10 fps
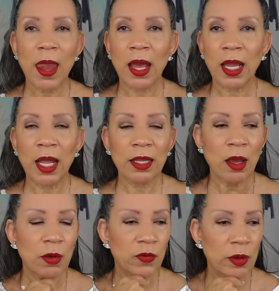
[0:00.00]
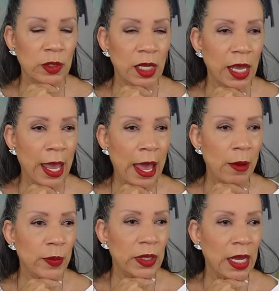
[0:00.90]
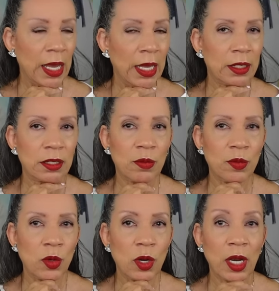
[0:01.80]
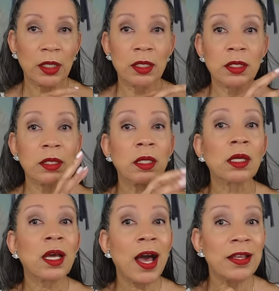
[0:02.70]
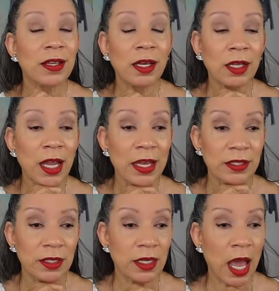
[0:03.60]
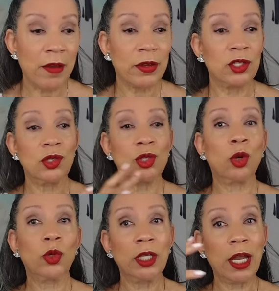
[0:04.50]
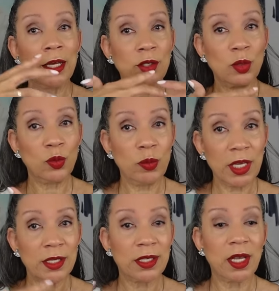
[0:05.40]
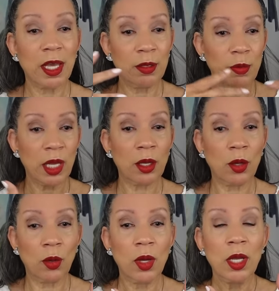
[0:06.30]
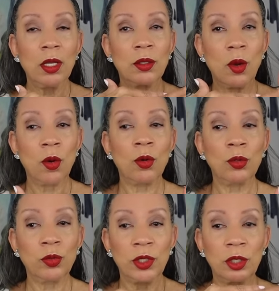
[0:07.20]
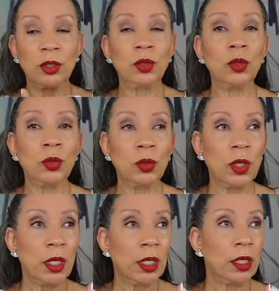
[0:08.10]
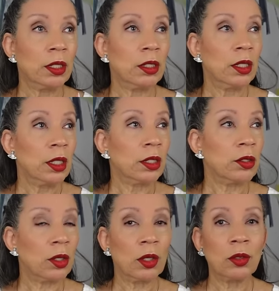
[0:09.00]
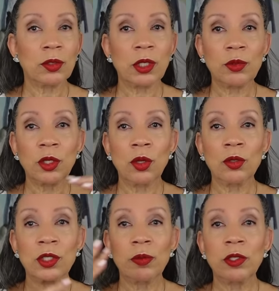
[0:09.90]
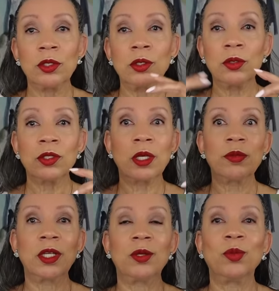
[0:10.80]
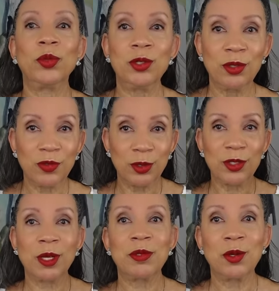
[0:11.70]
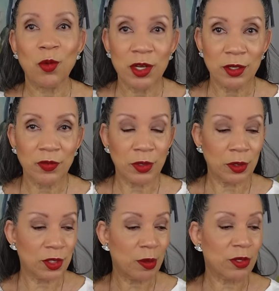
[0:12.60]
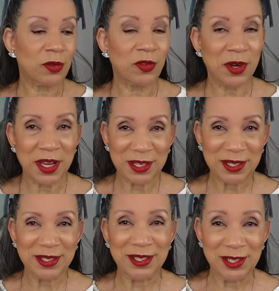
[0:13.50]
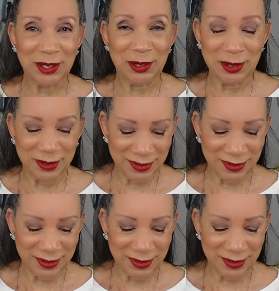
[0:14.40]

I got that one from the Gap, but I had some more. I did a, co a closet dive because you know we like to mix and mingle the old with the new. You know, something old, something new, something beautiful, something wonderful, something for us to do.